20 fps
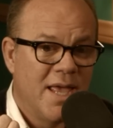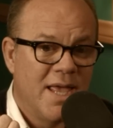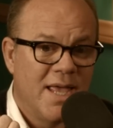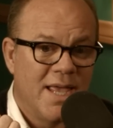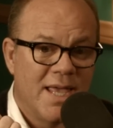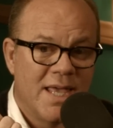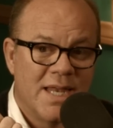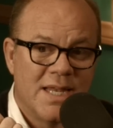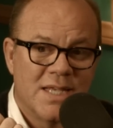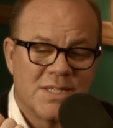
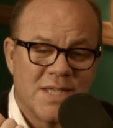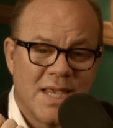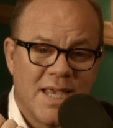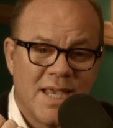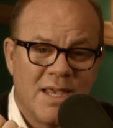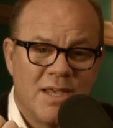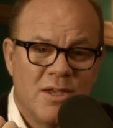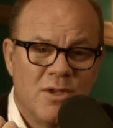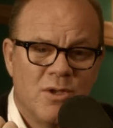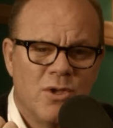It is
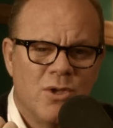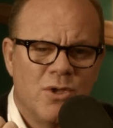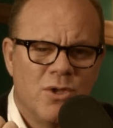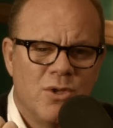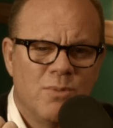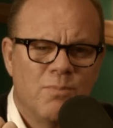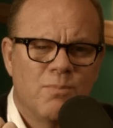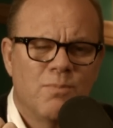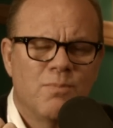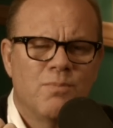a
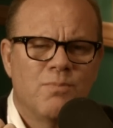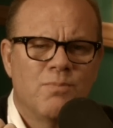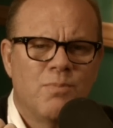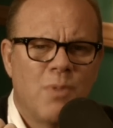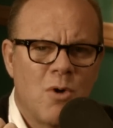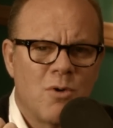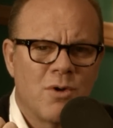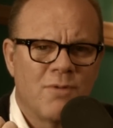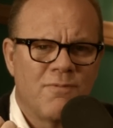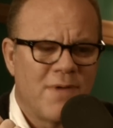
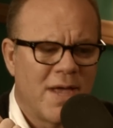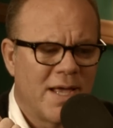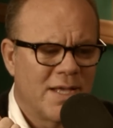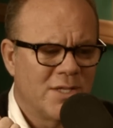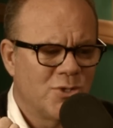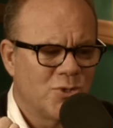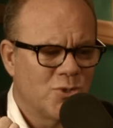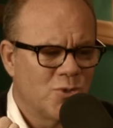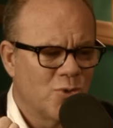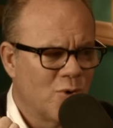bona fide
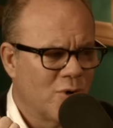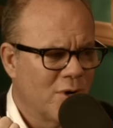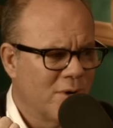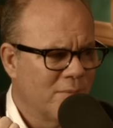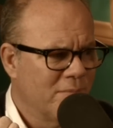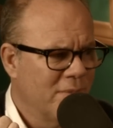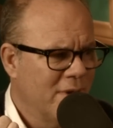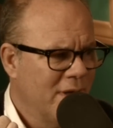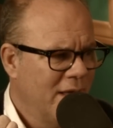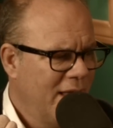
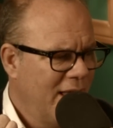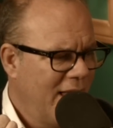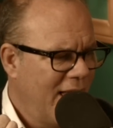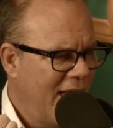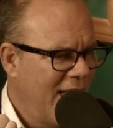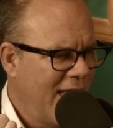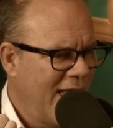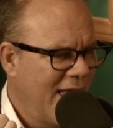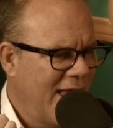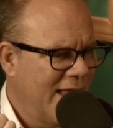storm,
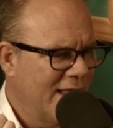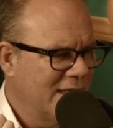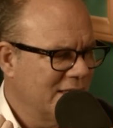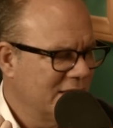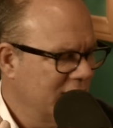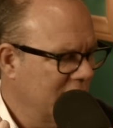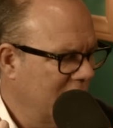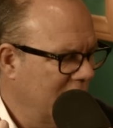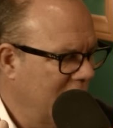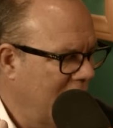
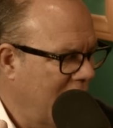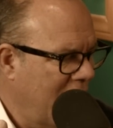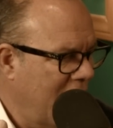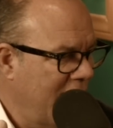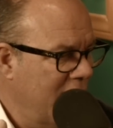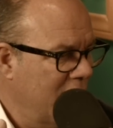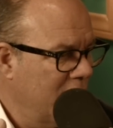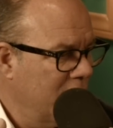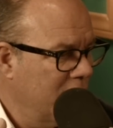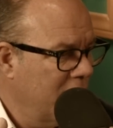and I
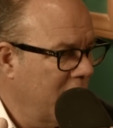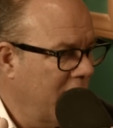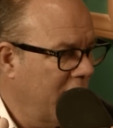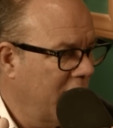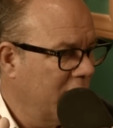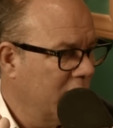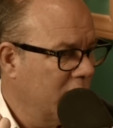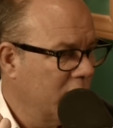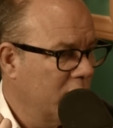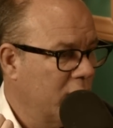
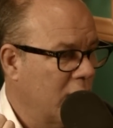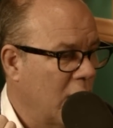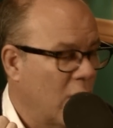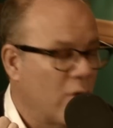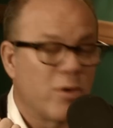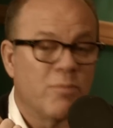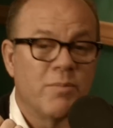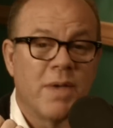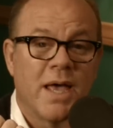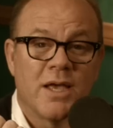am
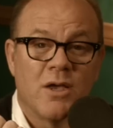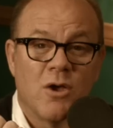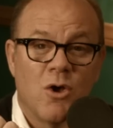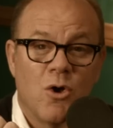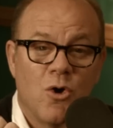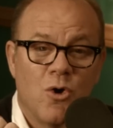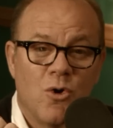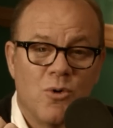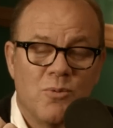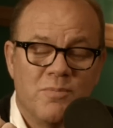going back
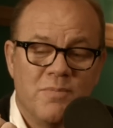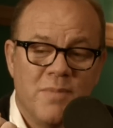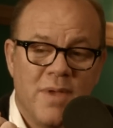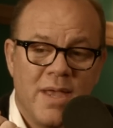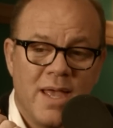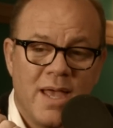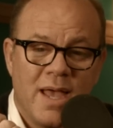home.